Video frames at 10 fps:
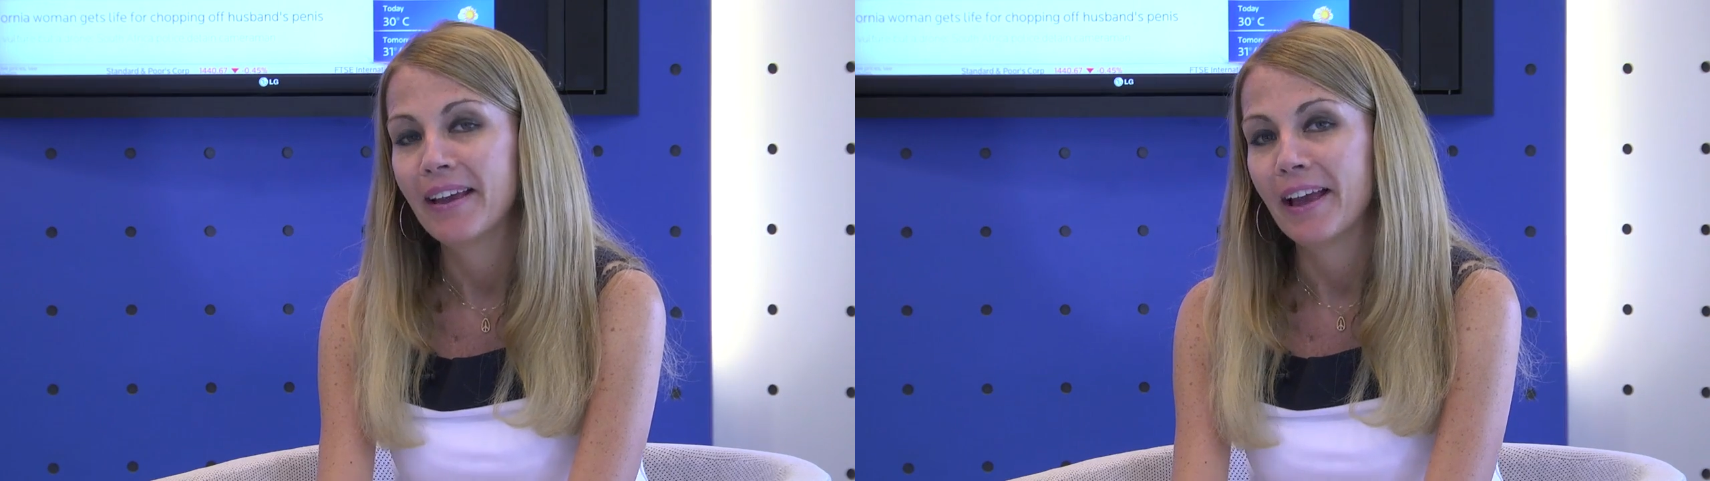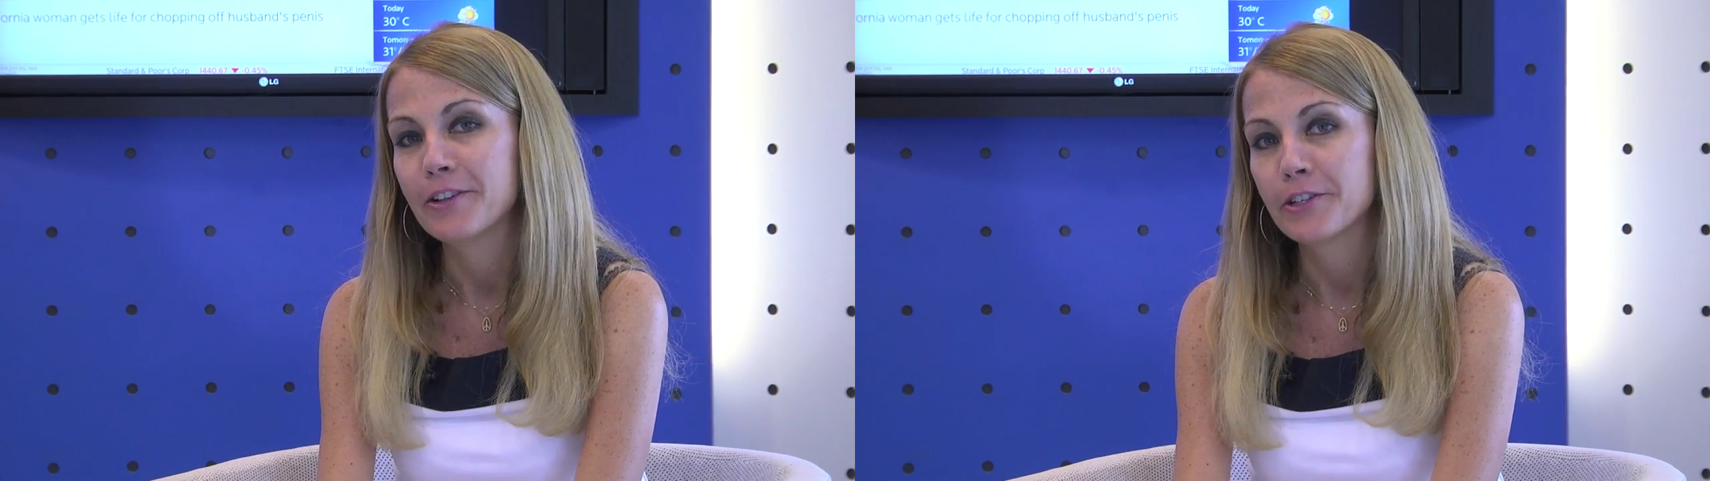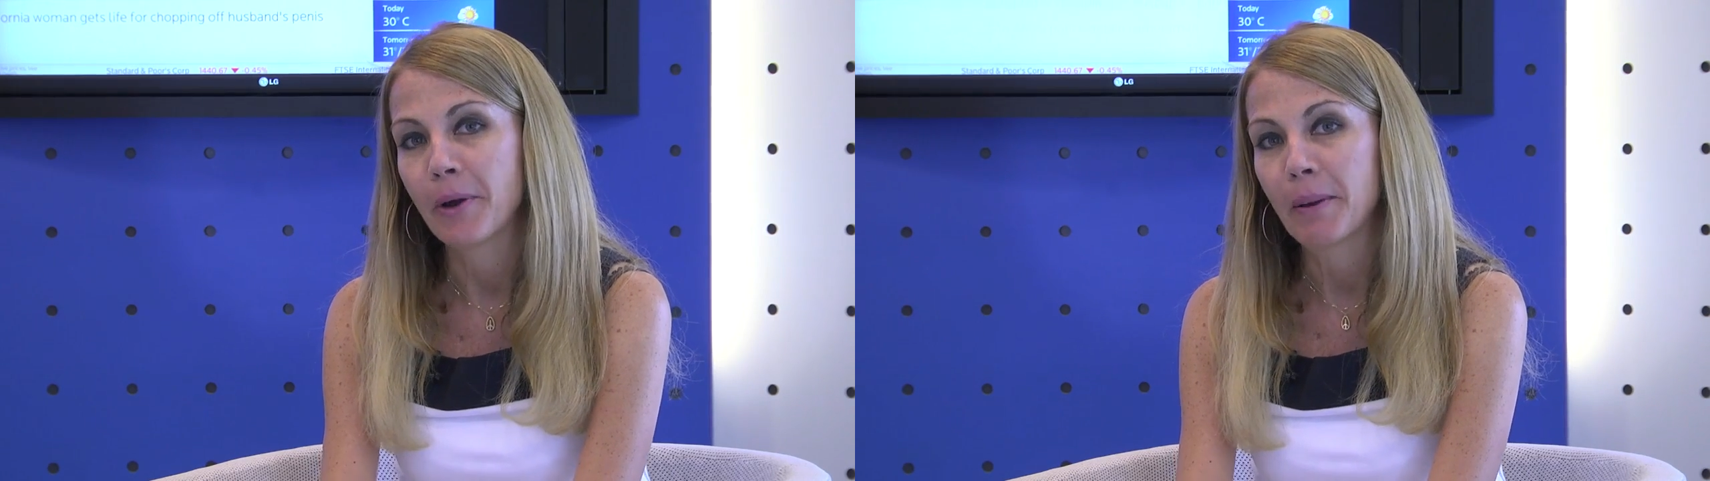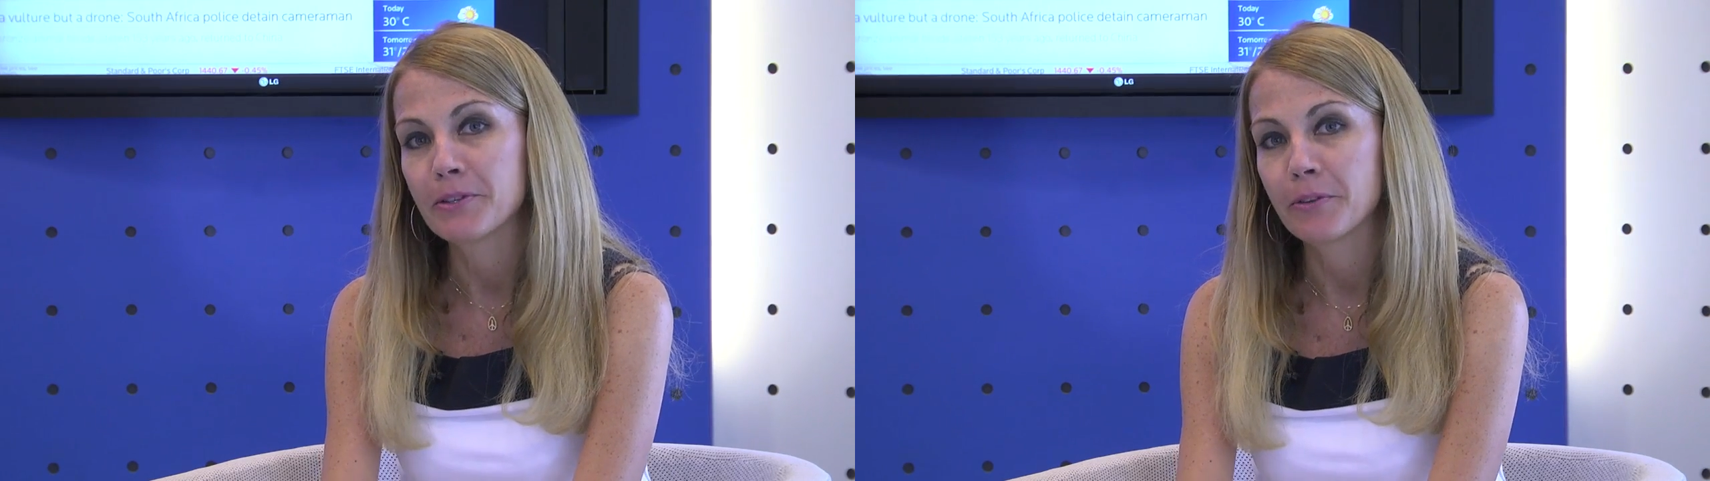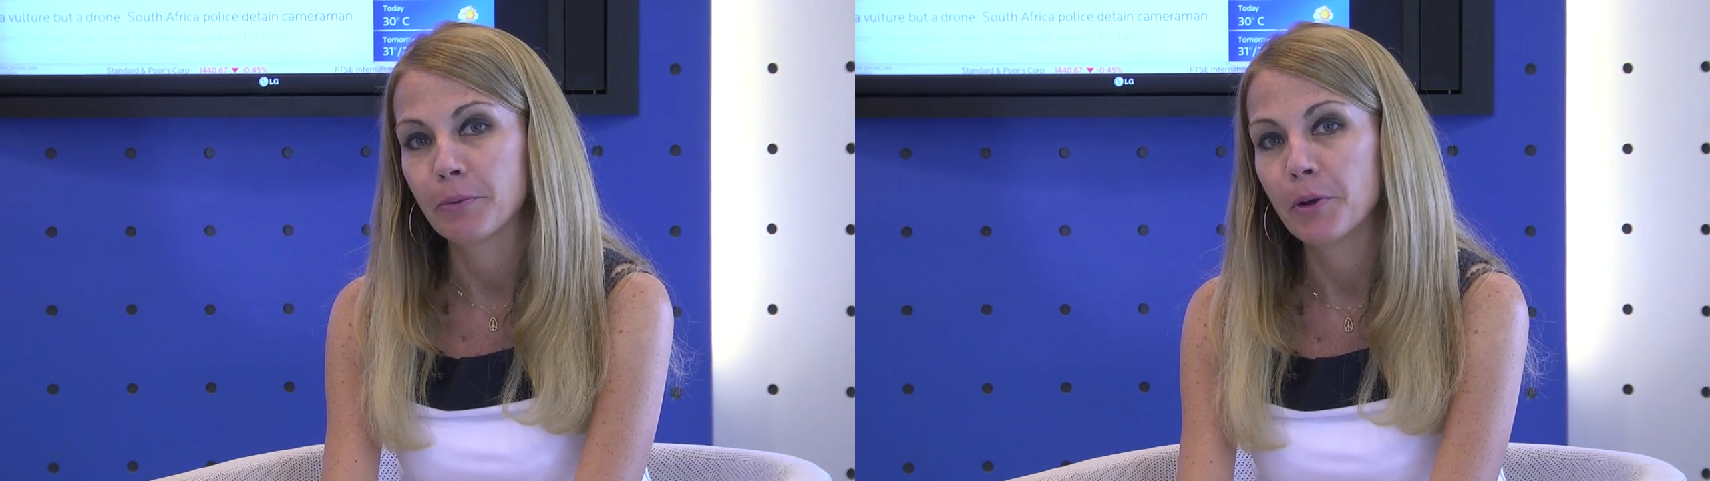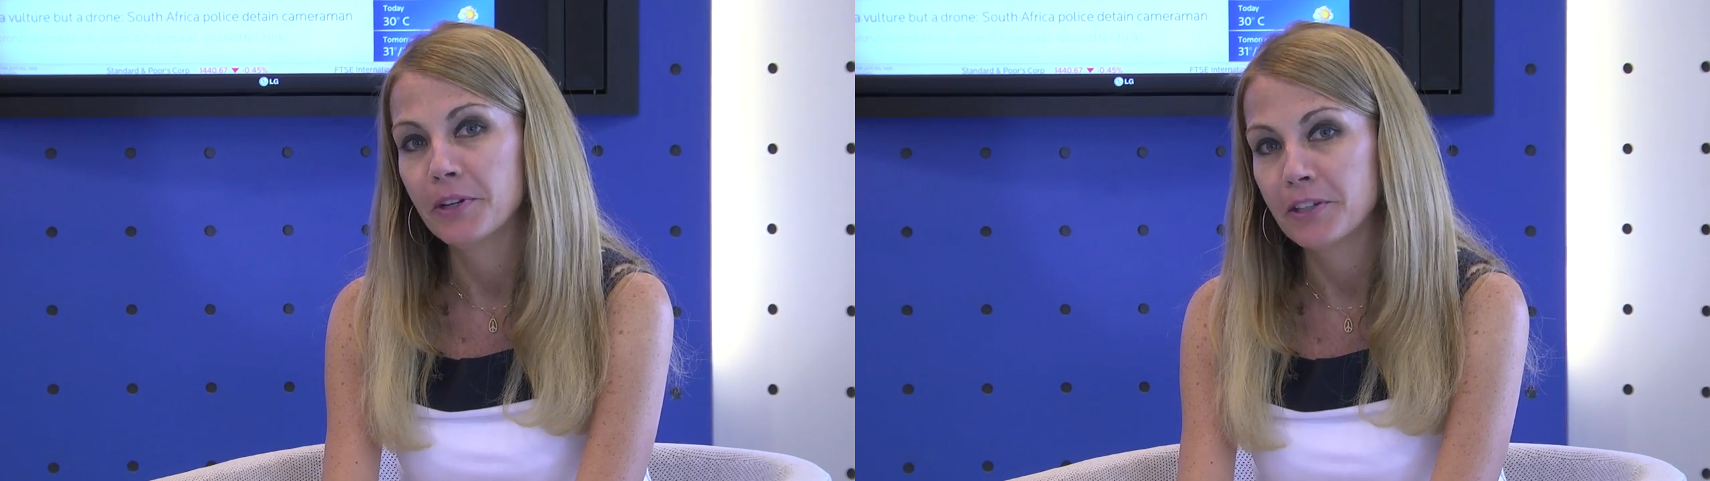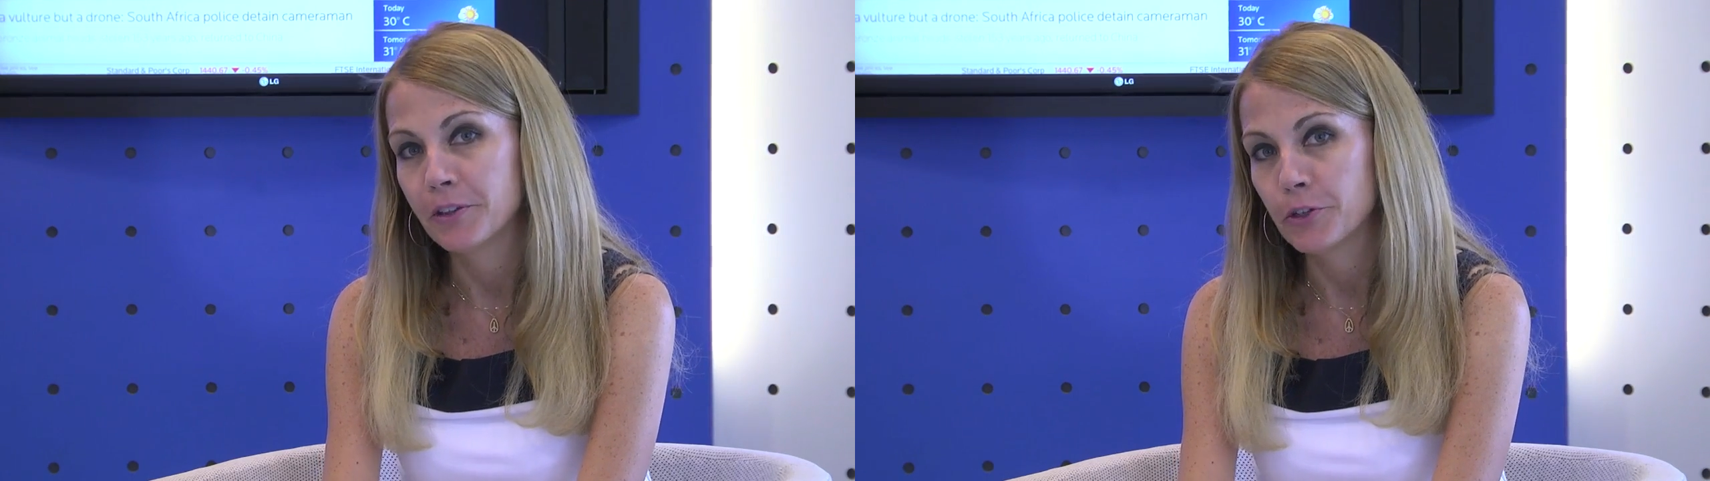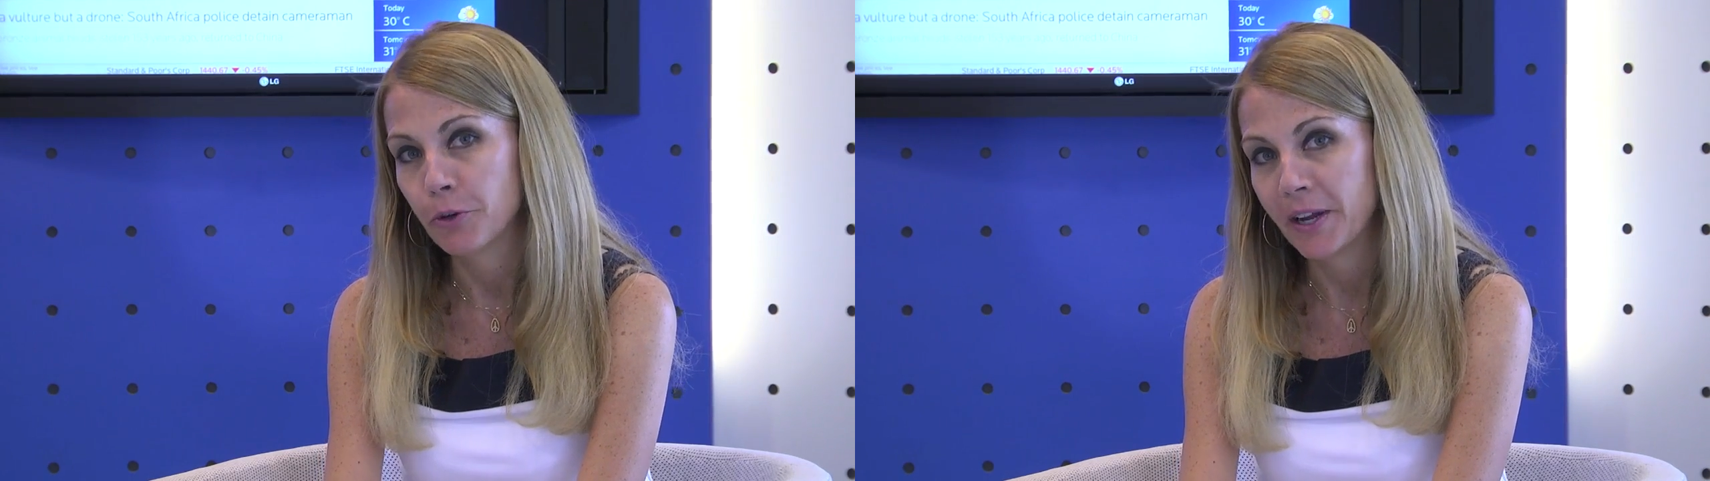And so I was thrown into
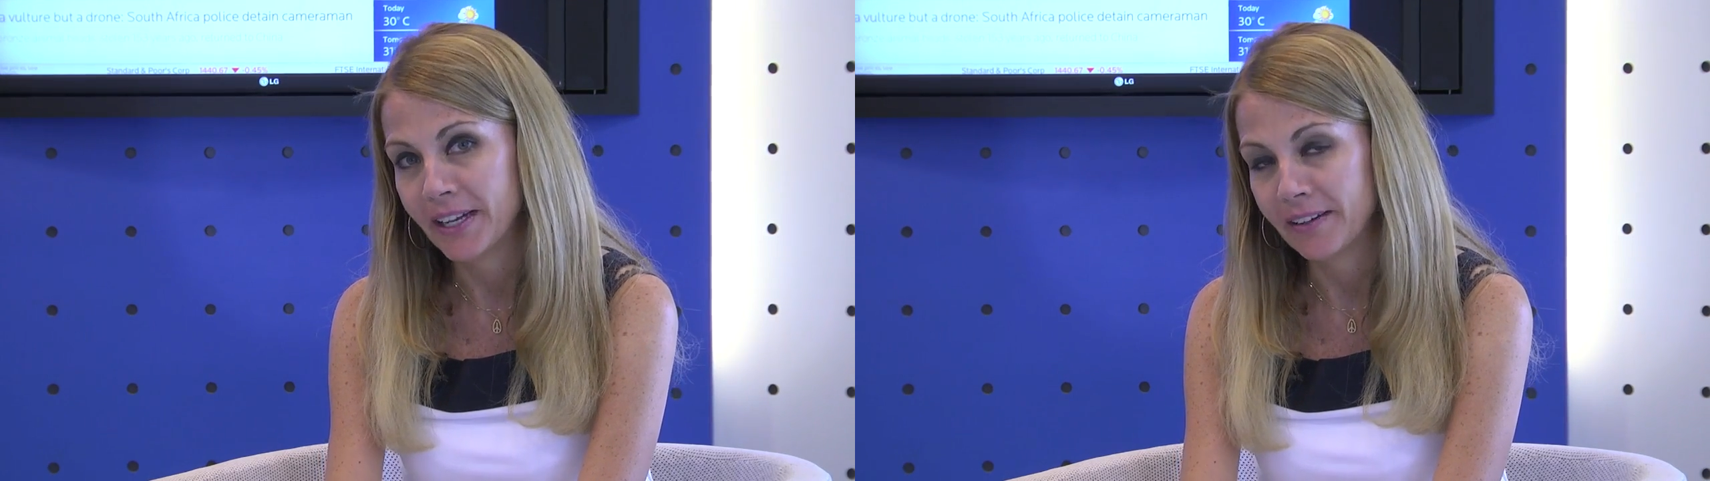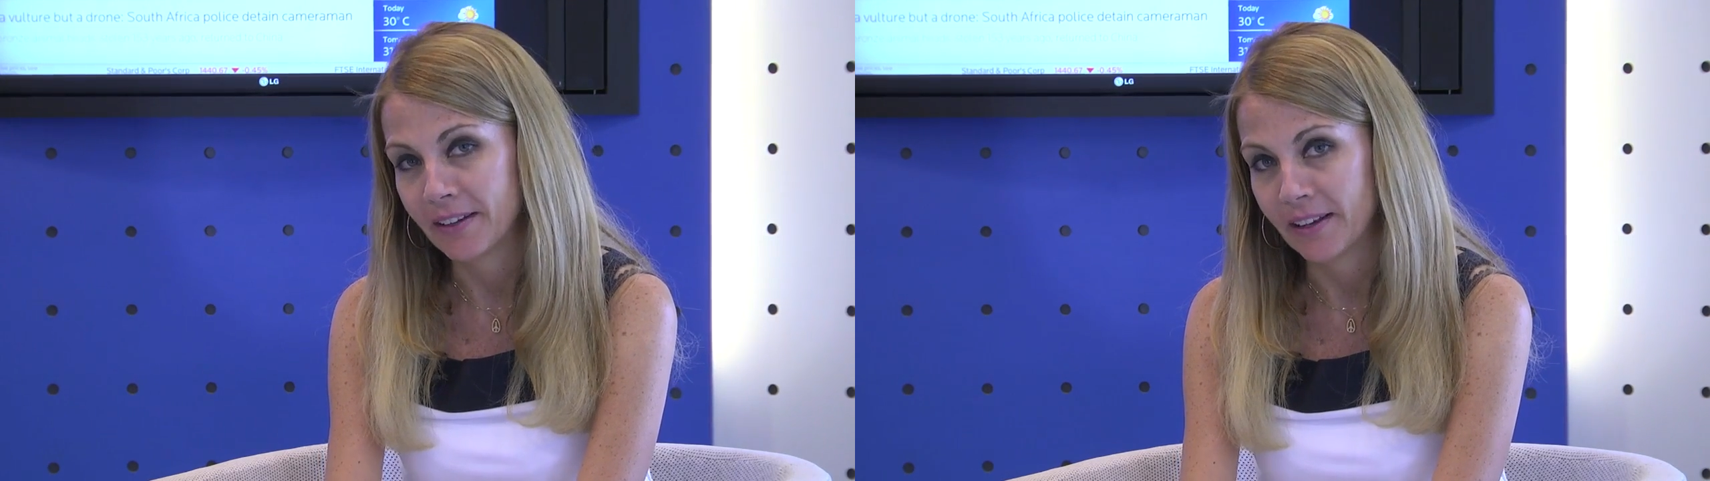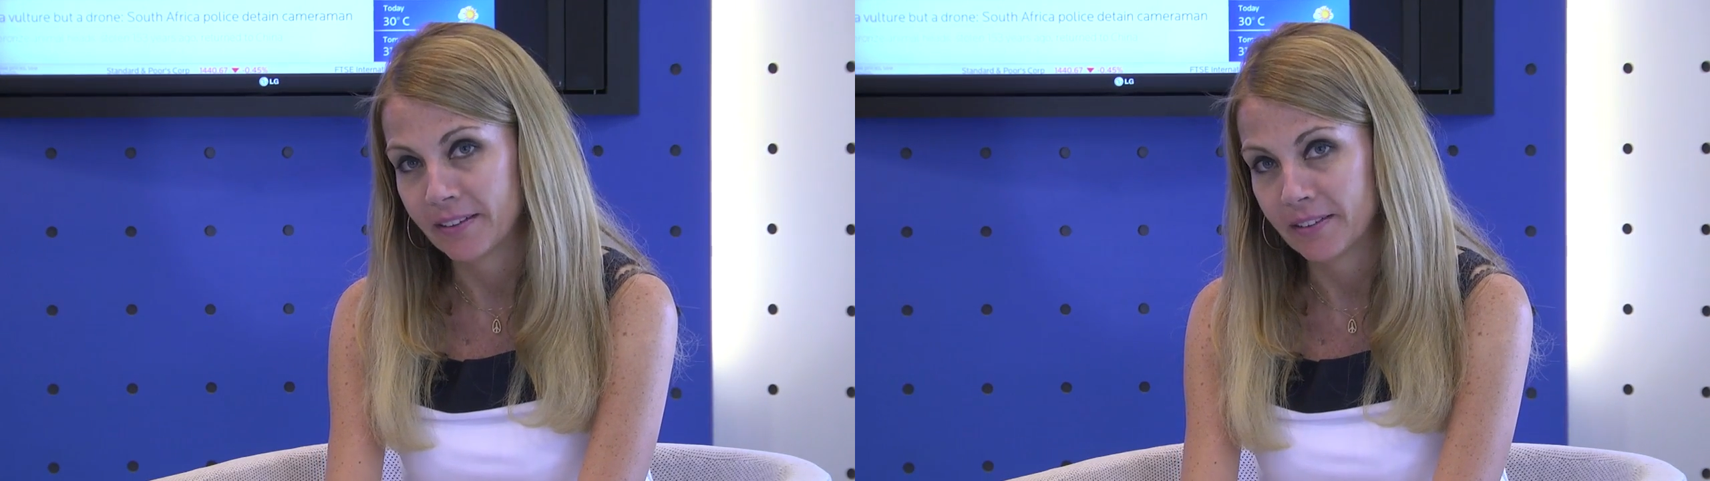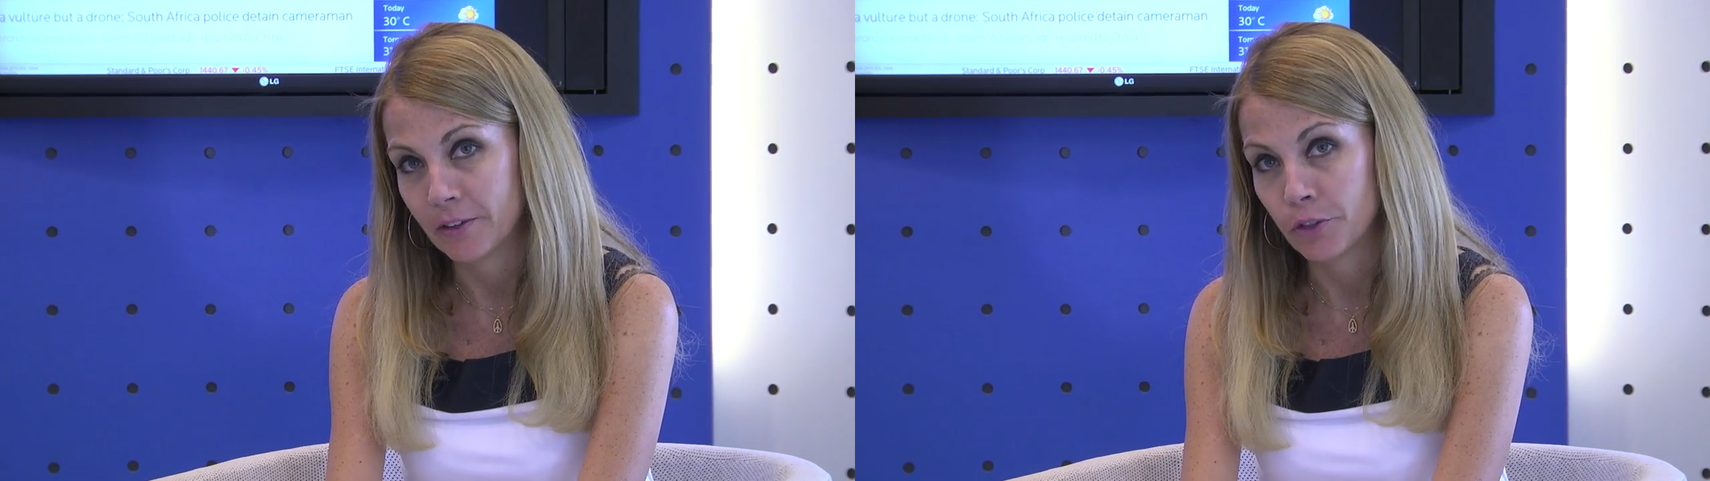the trading desk,